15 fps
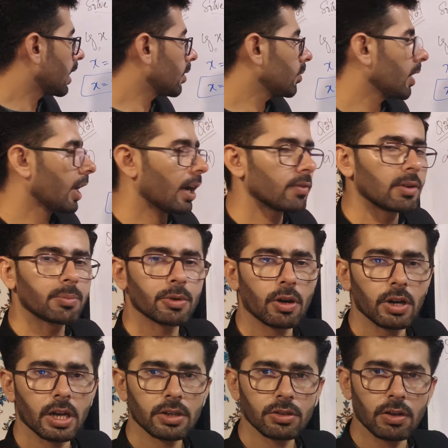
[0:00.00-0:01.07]
Then we have a
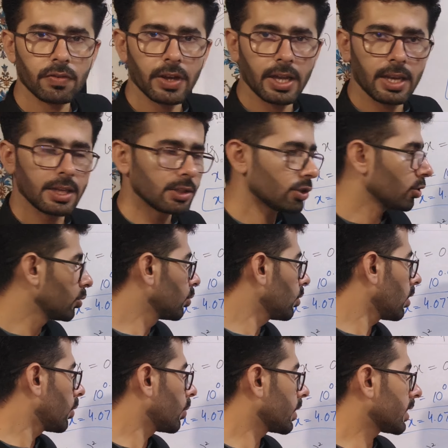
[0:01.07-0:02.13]
product of
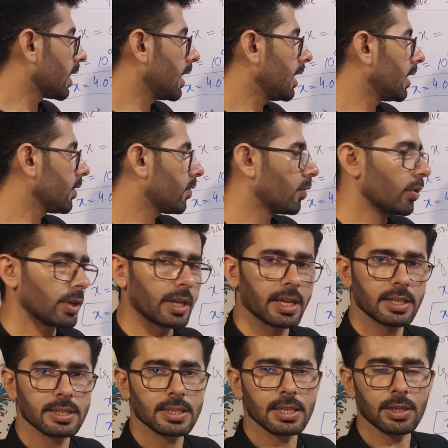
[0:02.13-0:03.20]
ln2 with
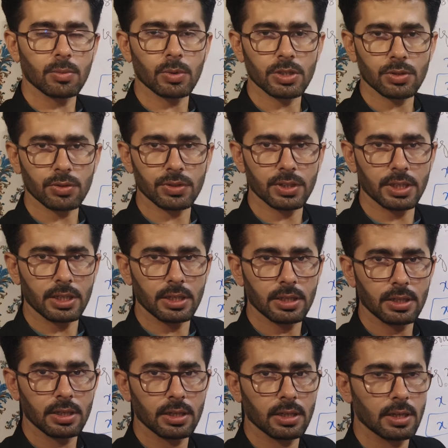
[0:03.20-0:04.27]
ln4x equals to 3.
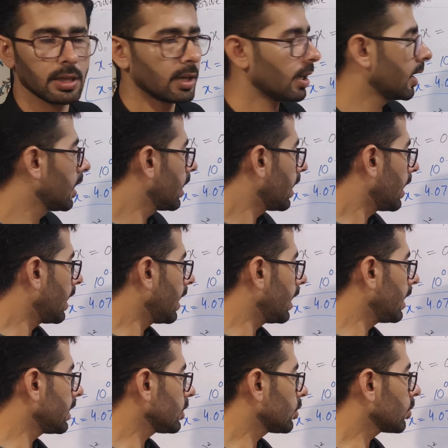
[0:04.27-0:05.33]

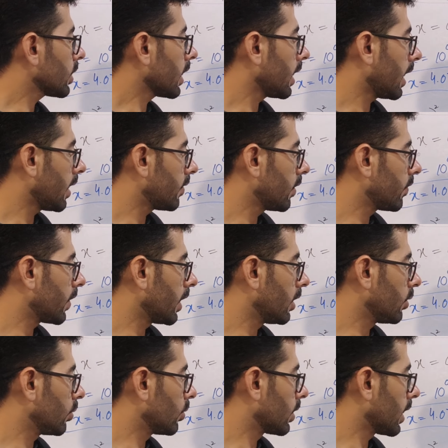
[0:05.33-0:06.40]
ln2 can have a
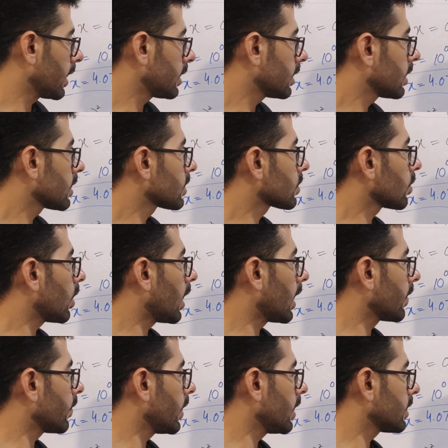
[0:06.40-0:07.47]
value, right? So
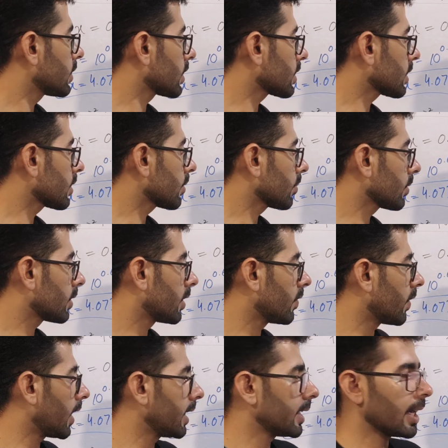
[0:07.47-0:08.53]
I will just
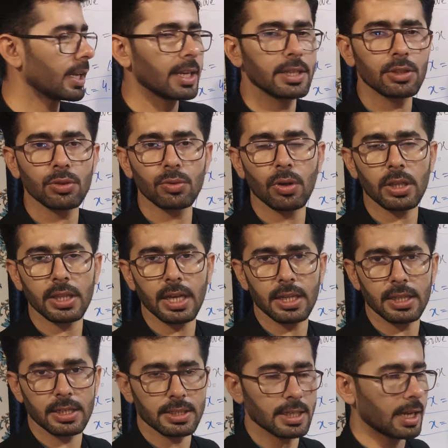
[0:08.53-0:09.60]
divide ln2 on the
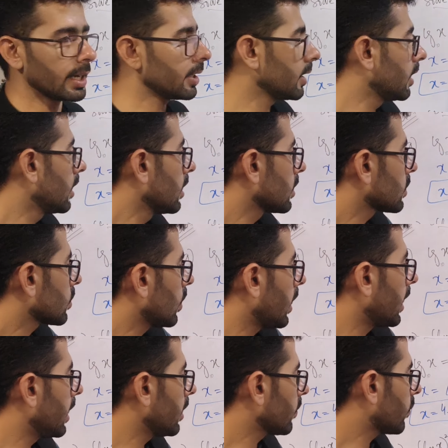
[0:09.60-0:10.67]
other side. So
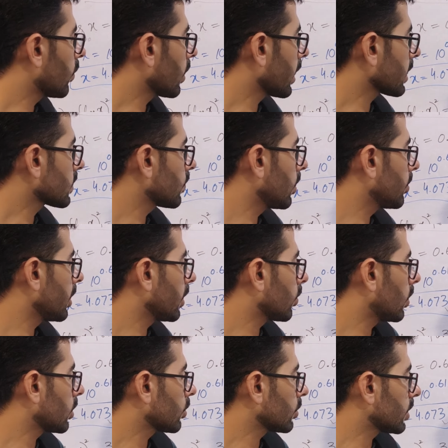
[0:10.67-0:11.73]
ln4x will be
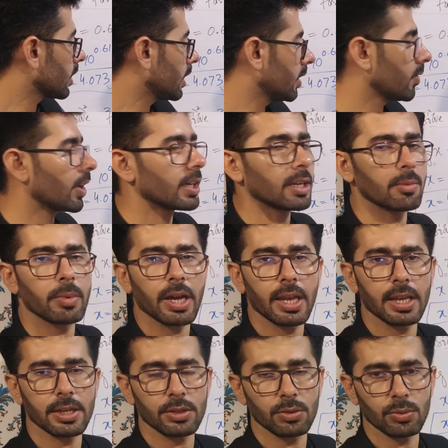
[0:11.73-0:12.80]
equal to 3 divided
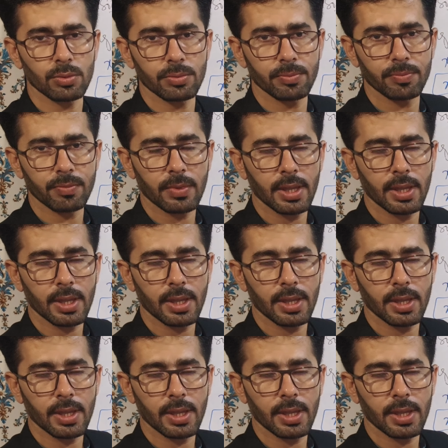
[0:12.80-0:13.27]
by ln2.